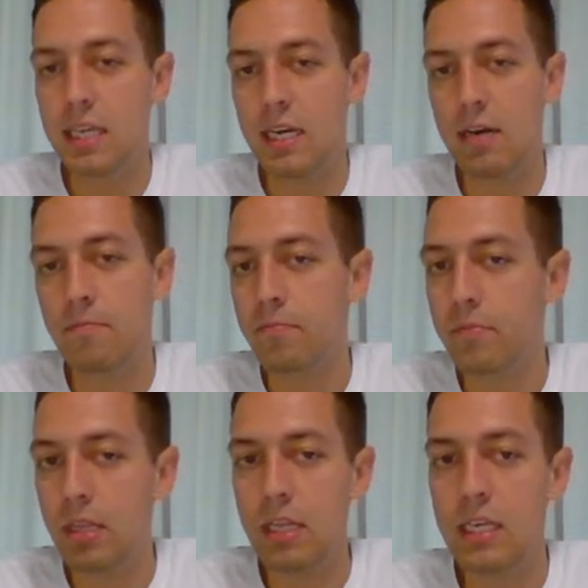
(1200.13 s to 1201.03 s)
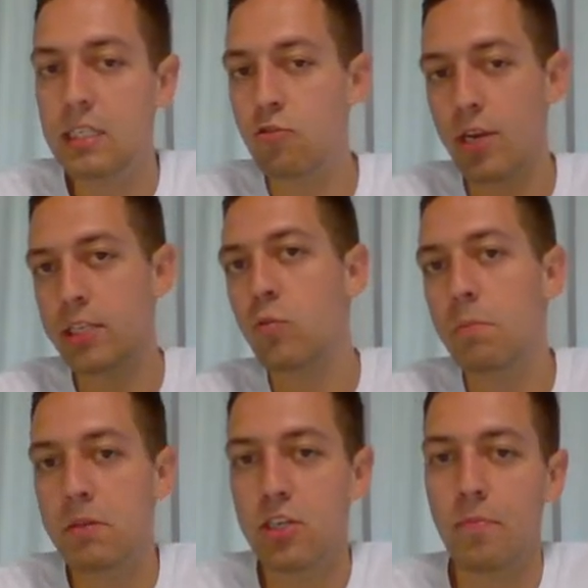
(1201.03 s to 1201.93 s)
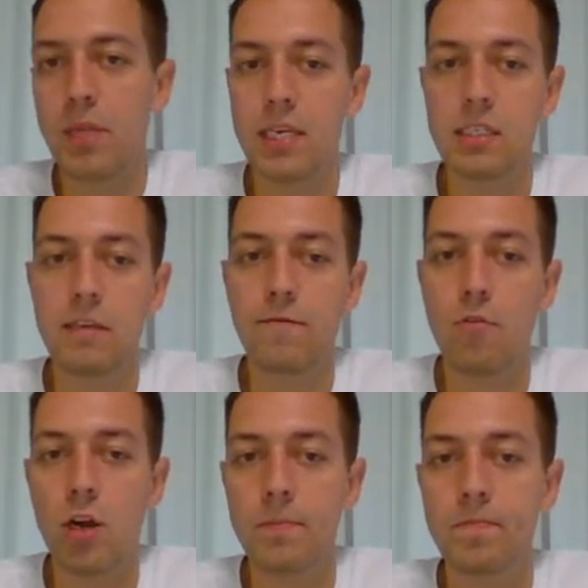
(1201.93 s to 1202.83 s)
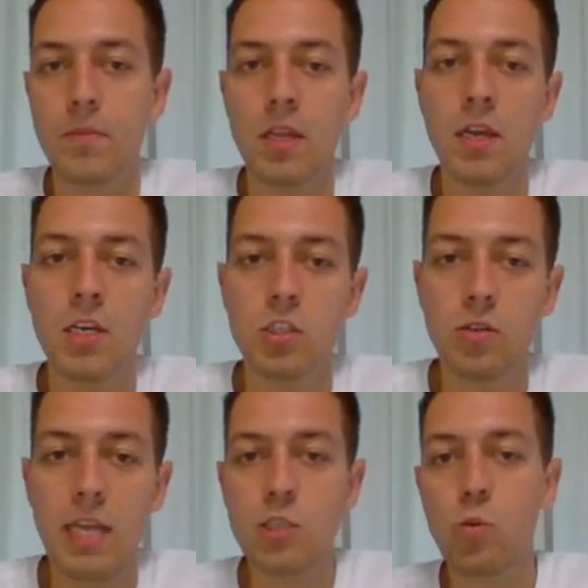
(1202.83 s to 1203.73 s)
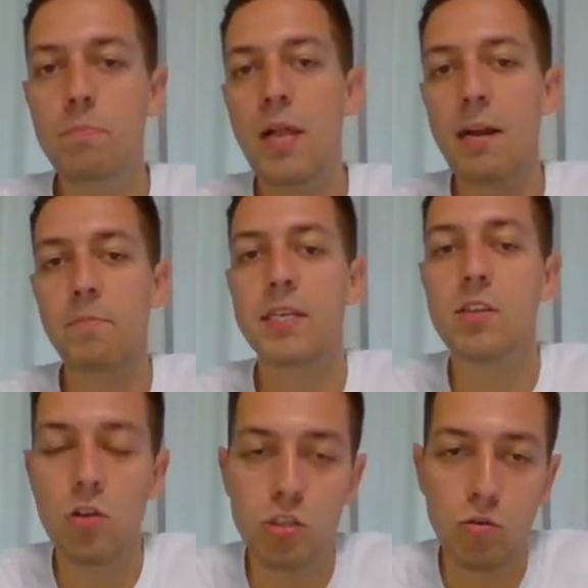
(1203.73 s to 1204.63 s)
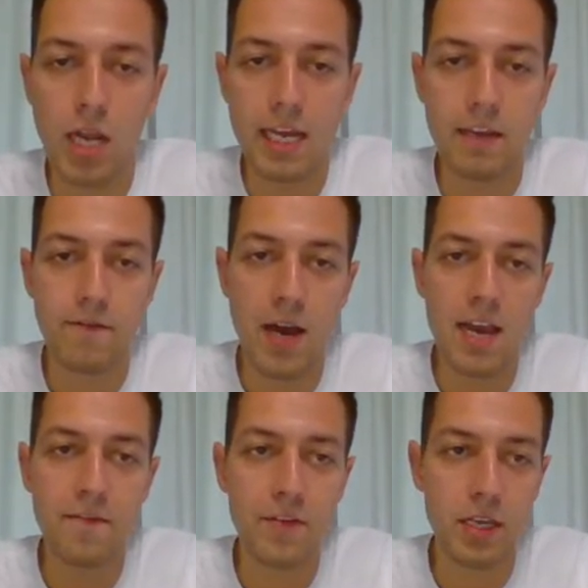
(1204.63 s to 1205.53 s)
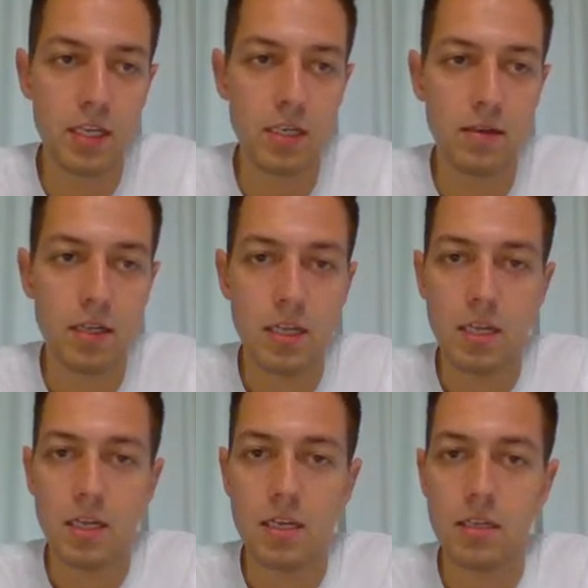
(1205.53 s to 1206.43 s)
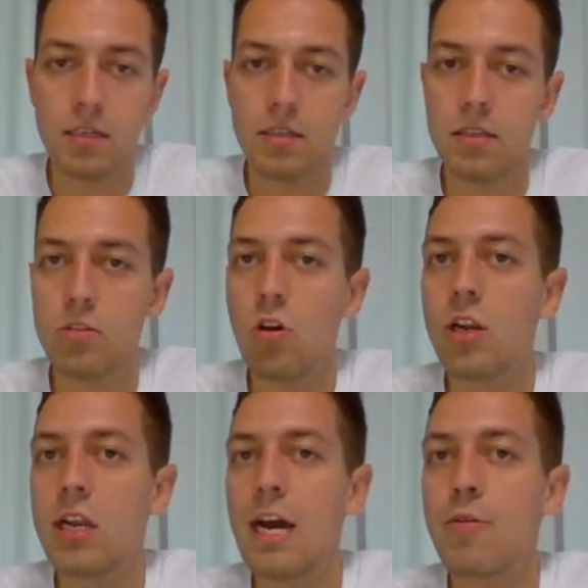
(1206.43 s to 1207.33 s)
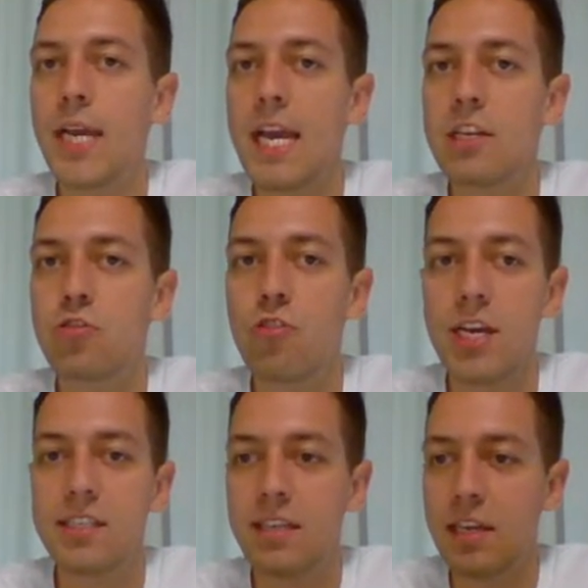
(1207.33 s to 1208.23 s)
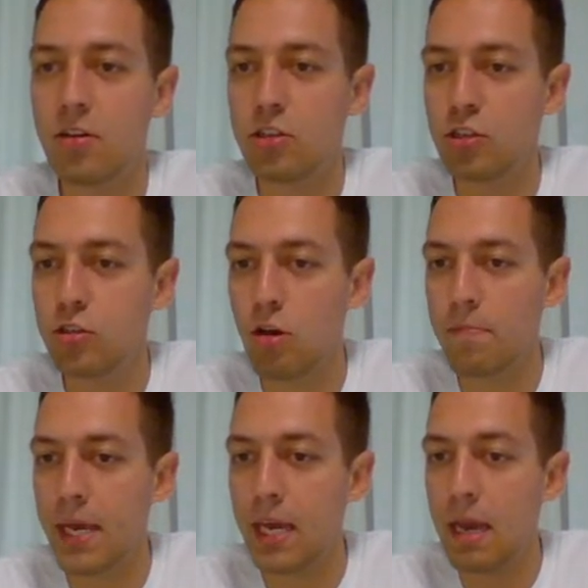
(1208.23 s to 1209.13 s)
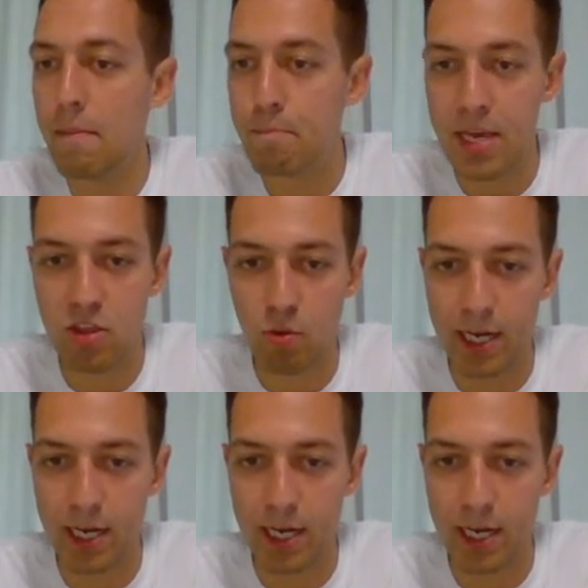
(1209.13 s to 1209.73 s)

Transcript: uh, these tricks with bishop takes c4. So that's why black plays also knight a5, uh, not allowing any tricks, and also stopping b3.